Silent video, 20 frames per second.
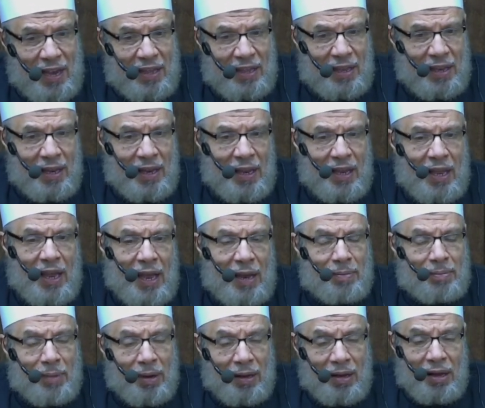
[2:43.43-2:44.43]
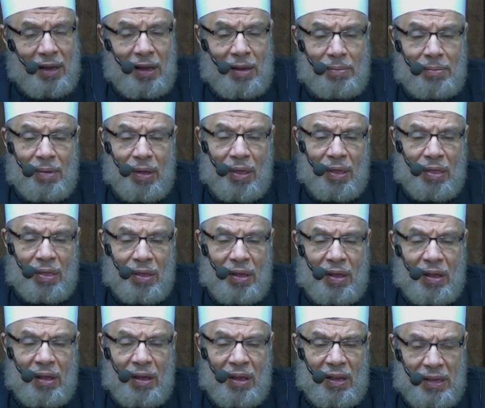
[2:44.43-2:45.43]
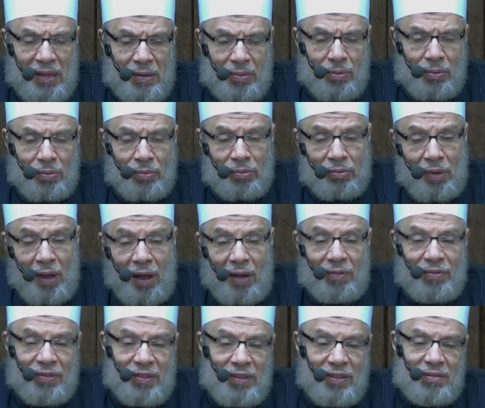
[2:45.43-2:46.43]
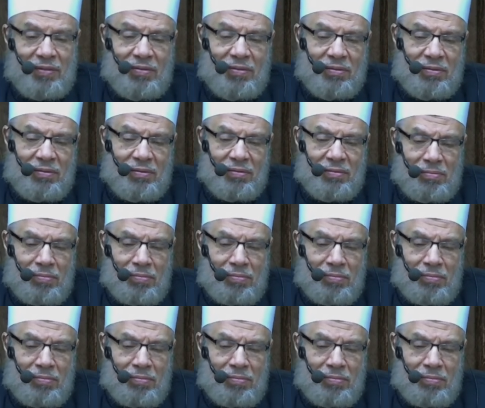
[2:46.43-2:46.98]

One of the scholars, in his book about the preference in the